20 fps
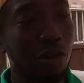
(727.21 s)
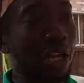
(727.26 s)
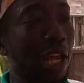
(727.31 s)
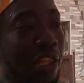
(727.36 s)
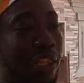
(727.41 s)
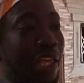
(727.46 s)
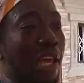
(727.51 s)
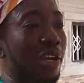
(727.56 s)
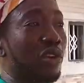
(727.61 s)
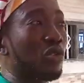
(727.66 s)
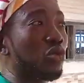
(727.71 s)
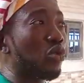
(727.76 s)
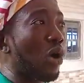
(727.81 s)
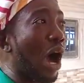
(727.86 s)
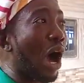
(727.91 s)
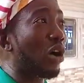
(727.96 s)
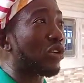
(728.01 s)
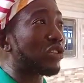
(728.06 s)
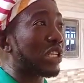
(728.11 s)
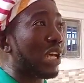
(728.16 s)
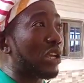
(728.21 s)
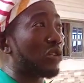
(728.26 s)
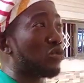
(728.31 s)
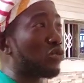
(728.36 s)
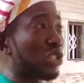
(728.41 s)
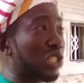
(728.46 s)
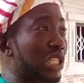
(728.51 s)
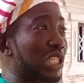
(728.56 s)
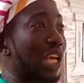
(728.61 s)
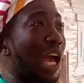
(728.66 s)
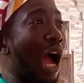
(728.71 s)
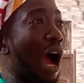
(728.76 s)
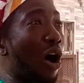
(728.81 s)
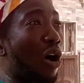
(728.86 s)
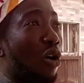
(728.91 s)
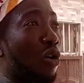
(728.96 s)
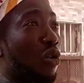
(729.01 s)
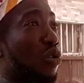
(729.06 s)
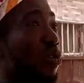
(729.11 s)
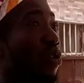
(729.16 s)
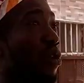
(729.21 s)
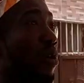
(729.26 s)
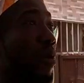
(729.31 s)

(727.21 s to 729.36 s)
going to take you out and you see how